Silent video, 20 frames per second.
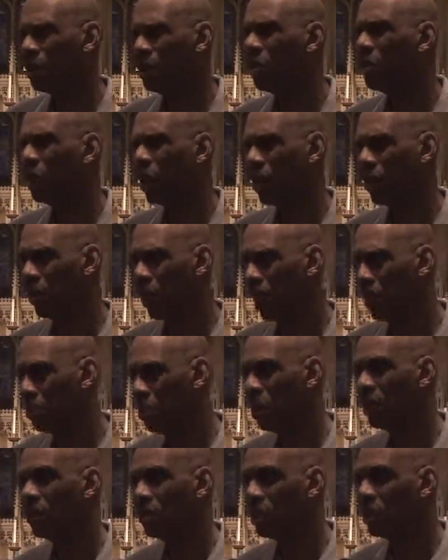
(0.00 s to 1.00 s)
You know, like we had
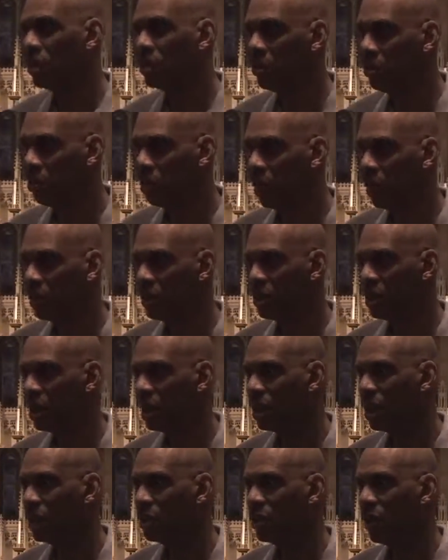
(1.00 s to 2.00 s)
pictures of the bus
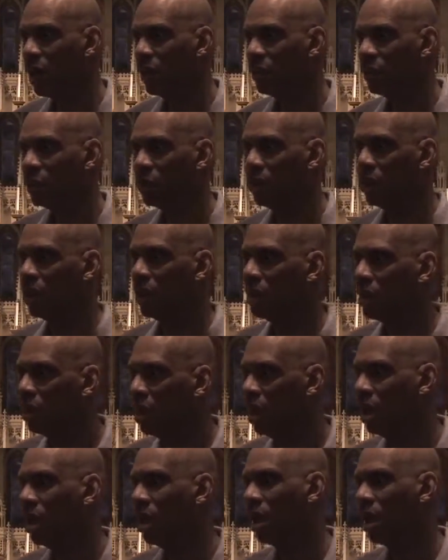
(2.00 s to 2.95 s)
that they traveled on